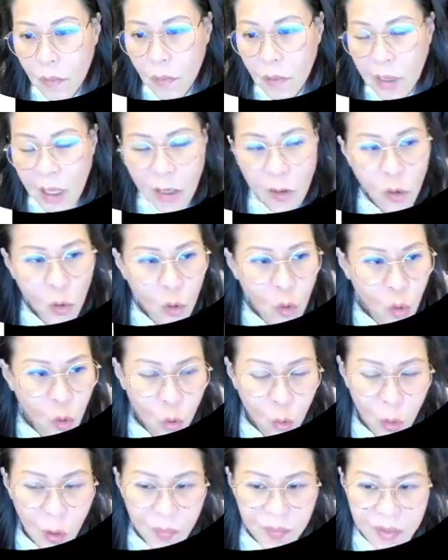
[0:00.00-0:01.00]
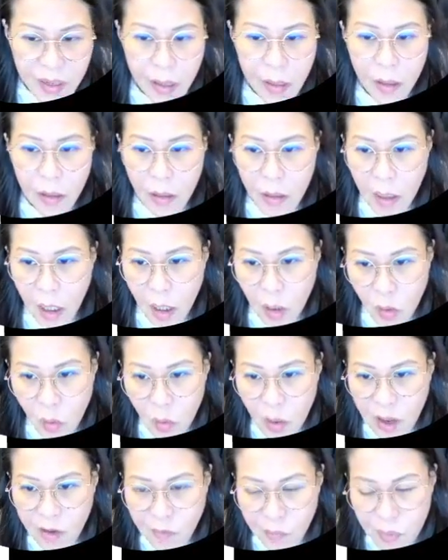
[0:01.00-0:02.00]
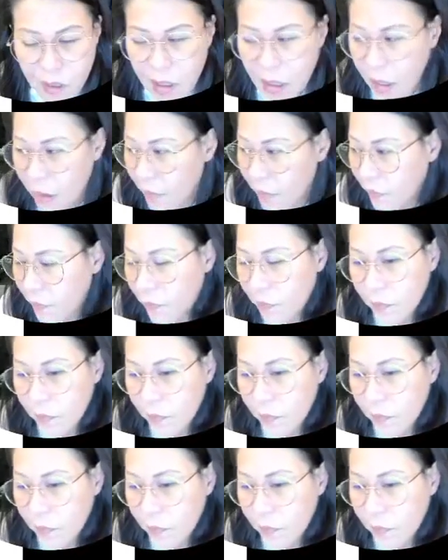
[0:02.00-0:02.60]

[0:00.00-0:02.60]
can don't do website can do FB live